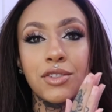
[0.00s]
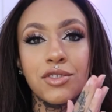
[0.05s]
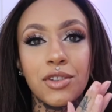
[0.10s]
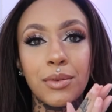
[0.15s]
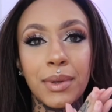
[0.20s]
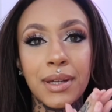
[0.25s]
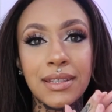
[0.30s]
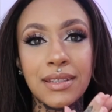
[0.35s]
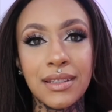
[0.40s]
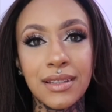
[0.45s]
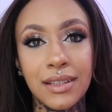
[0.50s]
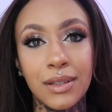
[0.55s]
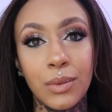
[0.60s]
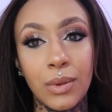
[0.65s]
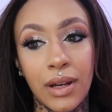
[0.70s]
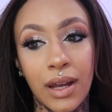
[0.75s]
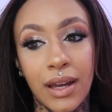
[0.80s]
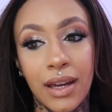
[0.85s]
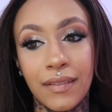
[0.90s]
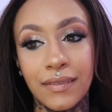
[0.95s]
So basically
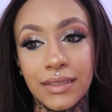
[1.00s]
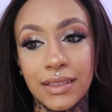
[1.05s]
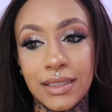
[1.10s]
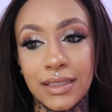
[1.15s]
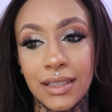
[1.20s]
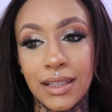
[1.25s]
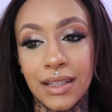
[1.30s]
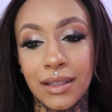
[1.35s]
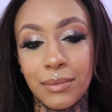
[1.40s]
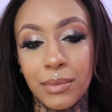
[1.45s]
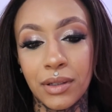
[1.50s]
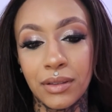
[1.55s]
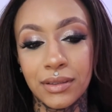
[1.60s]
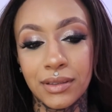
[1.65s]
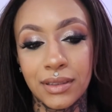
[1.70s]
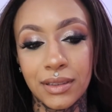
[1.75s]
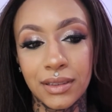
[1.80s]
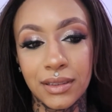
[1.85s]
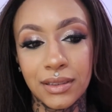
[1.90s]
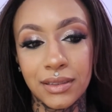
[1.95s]
what I have to say
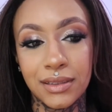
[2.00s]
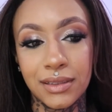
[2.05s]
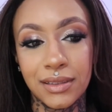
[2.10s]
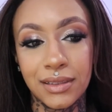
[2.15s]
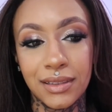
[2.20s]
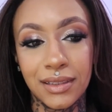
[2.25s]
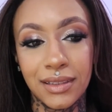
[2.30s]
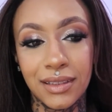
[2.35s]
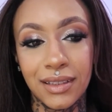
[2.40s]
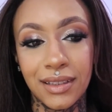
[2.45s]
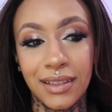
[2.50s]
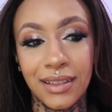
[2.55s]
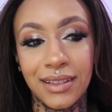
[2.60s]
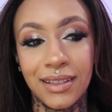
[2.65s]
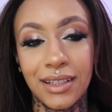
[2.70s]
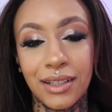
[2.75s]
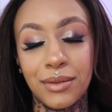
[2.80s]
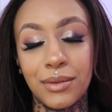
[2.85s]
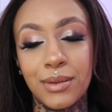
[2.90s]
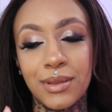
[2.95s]
about this,
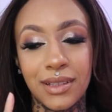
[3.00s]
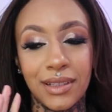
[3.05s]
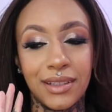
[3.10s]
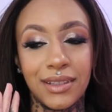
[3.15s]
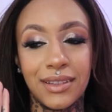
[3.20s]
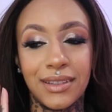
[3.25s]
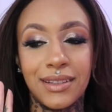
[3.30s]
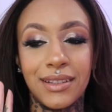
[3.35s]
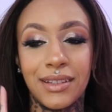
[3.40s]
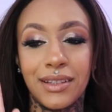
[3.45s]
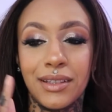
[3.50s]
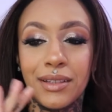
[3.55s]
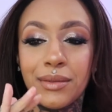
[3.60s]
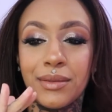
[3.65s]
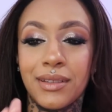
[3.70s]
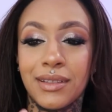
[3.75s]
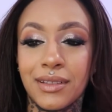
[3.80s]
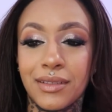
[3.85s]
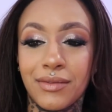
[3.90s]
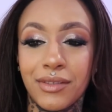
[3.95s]
that was like the
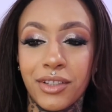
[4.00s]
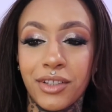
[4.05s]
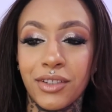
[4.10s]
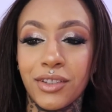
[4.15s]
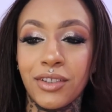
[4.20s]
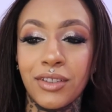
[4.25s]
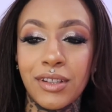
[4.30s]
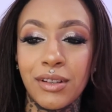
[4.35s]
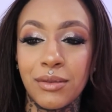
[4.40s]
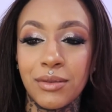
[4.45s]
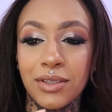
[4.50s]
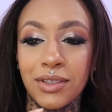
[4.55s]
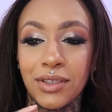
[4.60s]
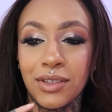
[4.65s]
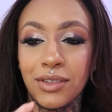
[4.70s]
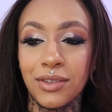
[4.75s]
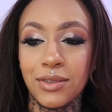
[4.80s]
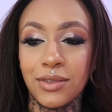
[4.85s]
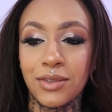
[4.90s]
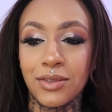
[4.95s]
cutest video. That was the
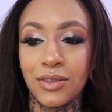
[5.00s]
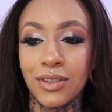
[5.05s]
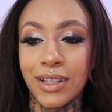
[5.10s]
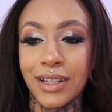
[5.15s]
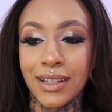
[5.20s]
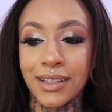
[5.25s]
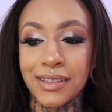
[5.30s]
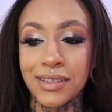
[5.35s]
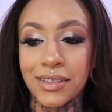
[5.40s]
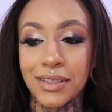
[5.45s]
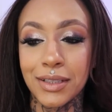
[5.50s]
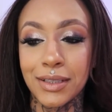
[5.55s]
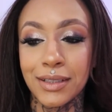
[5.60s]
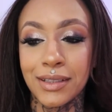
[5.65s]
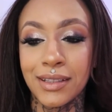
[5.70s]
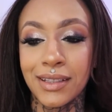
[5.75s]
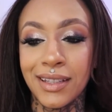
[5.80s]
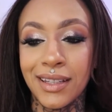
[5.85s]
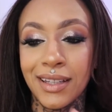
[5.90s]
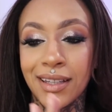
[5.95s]
cutest
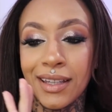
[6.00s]
reaction.